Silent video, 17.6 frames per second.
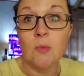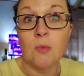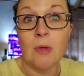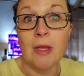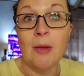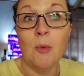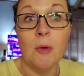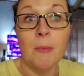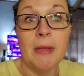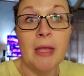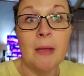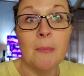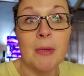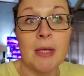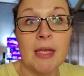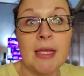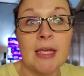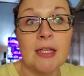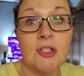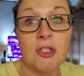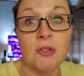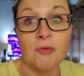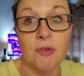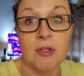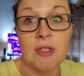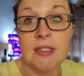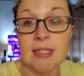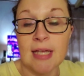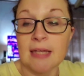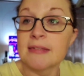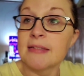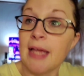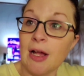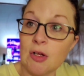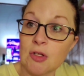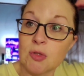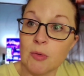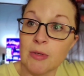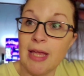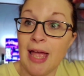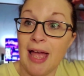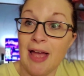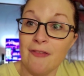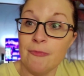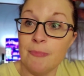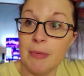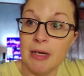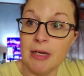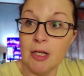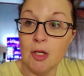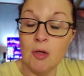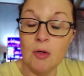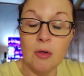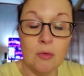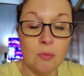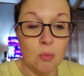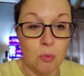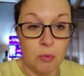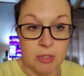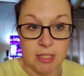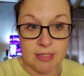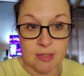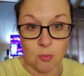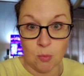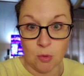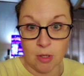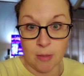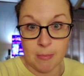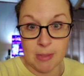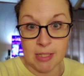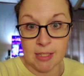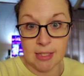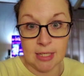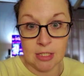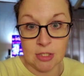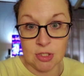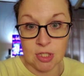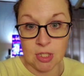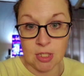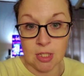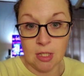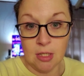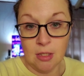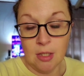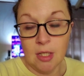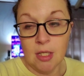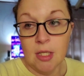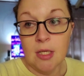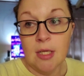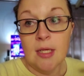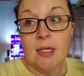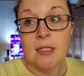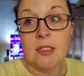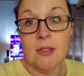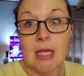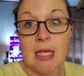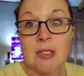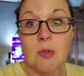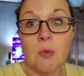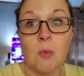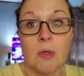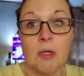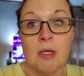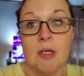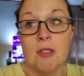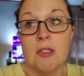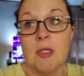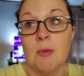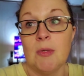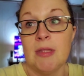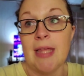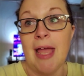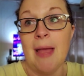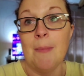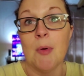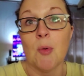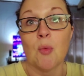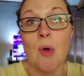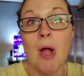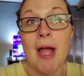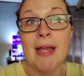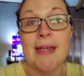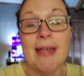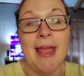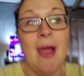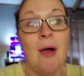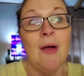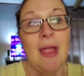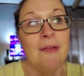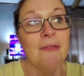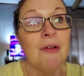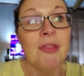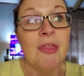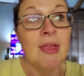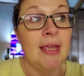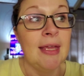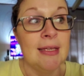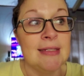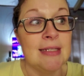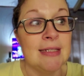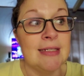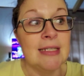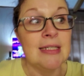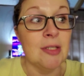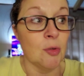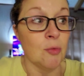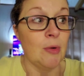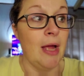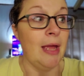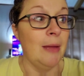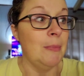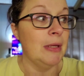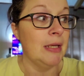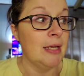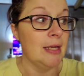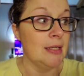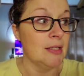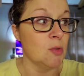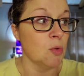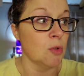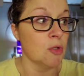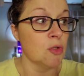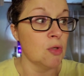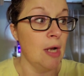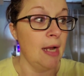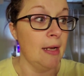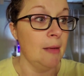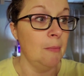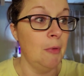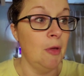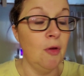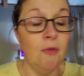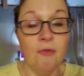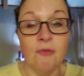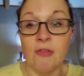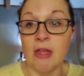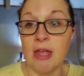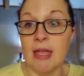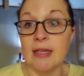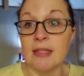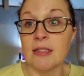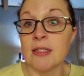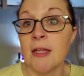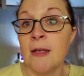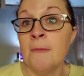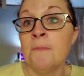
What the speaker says: it will be a big kitchen for the size house we have, but who doesn't want a big kitchen? So that's what we're going to do with that. But right now, everything is in disarray because we're trying to move things,